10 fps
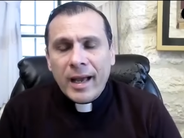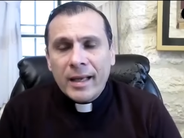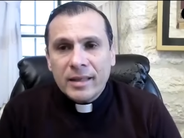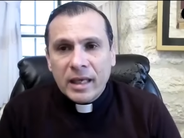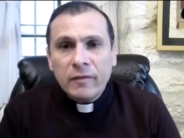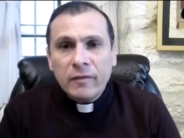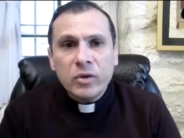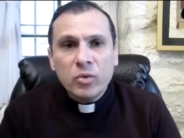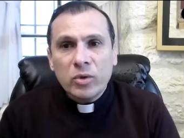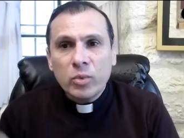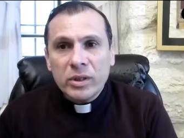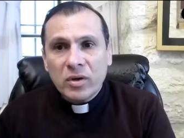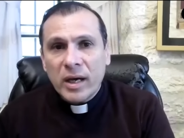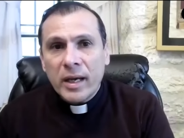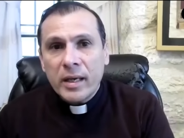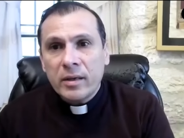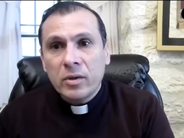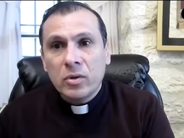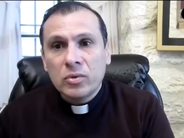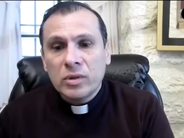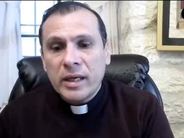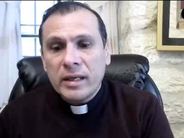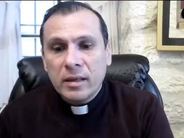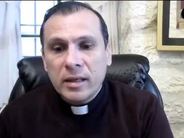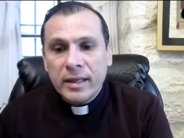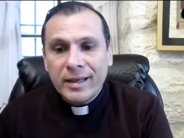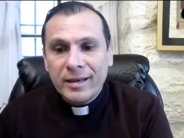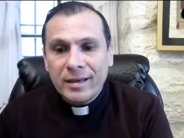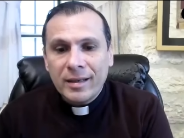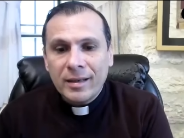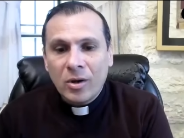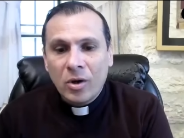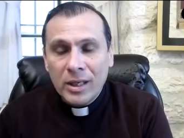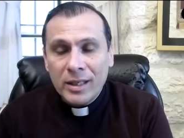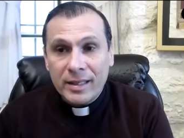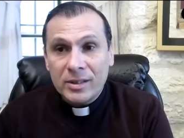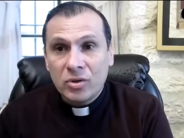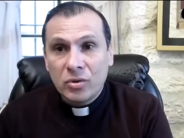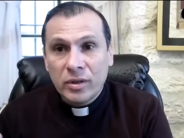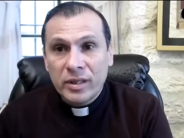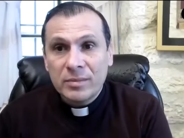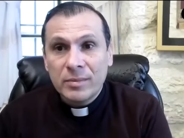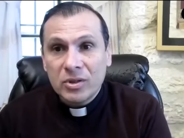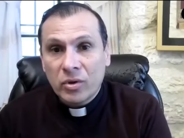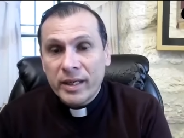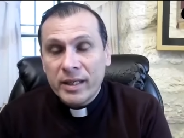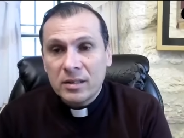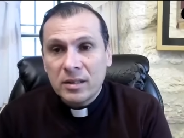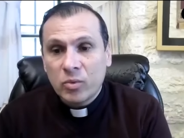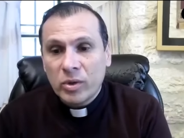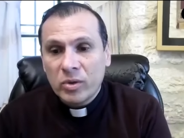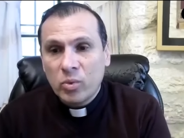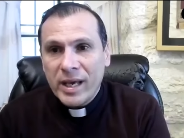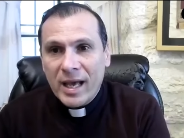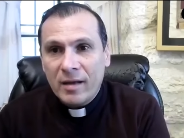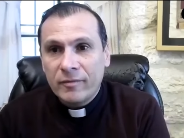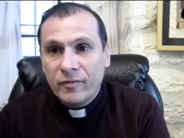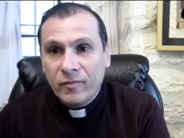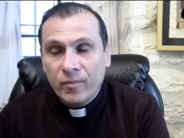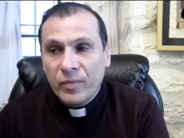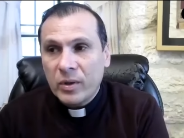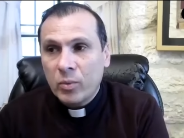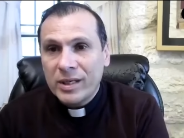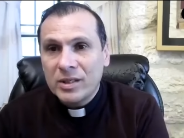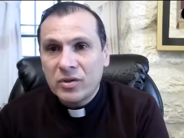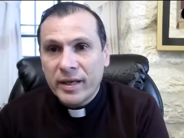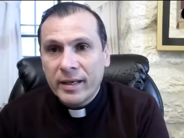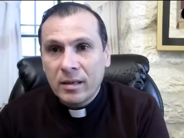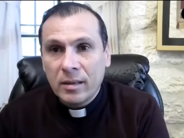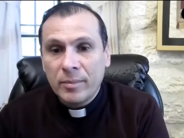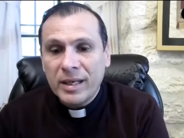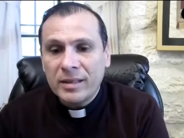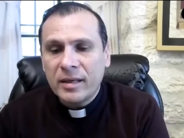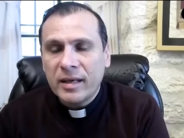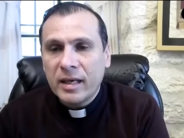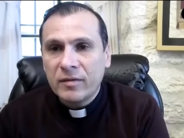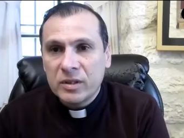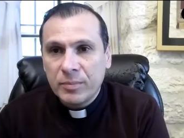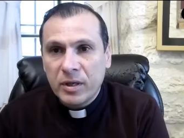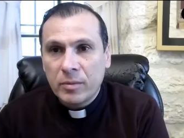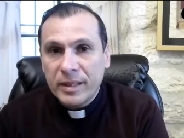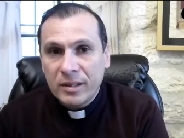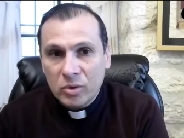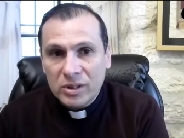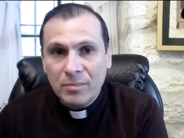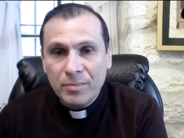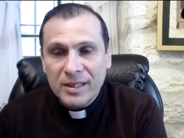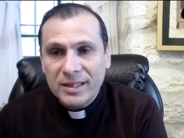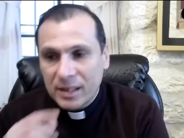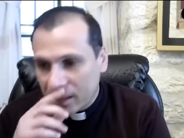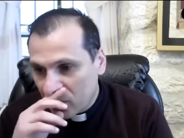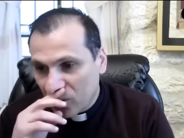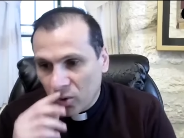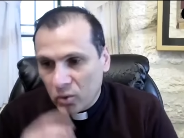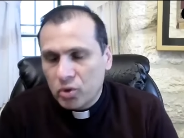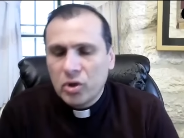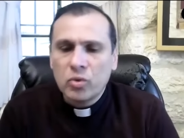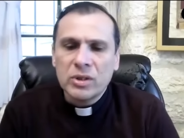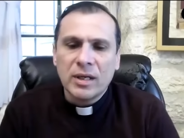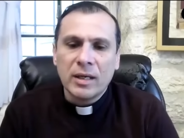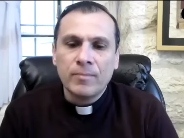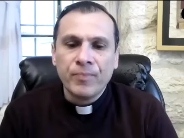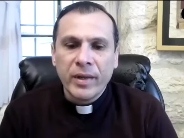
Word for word: And even when we try, you know, in, in holidays during Christmas or Easter, when we have, when Israeli military gives permit to some Palestinians to go to Jerusalem,